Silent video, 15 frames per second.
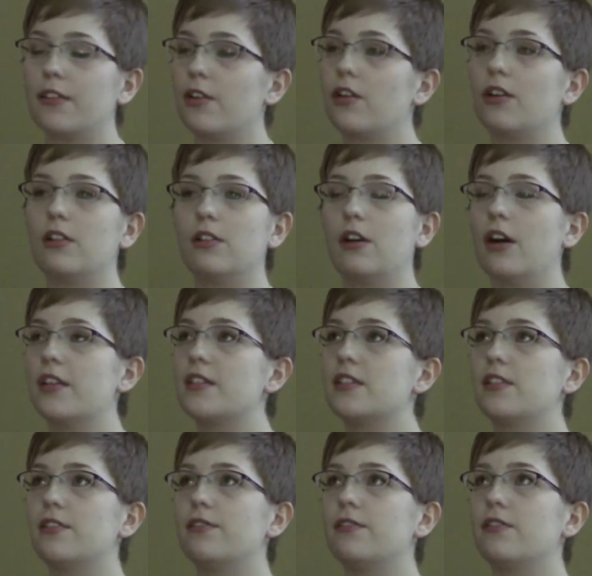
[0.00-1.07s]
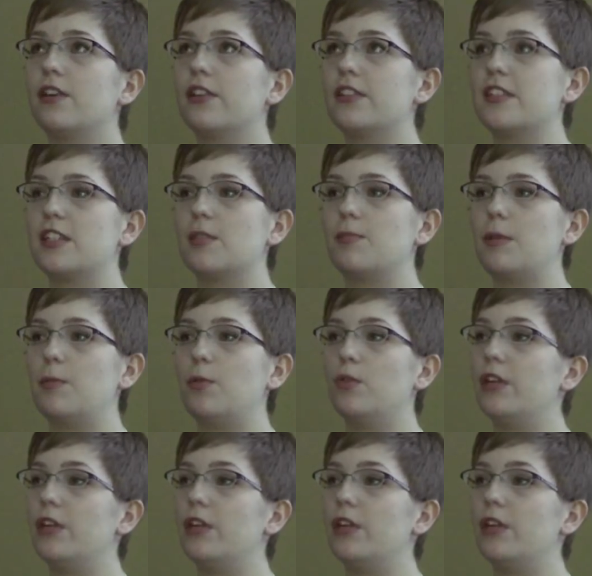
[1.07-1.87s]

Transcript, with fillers: there are lots of autistic people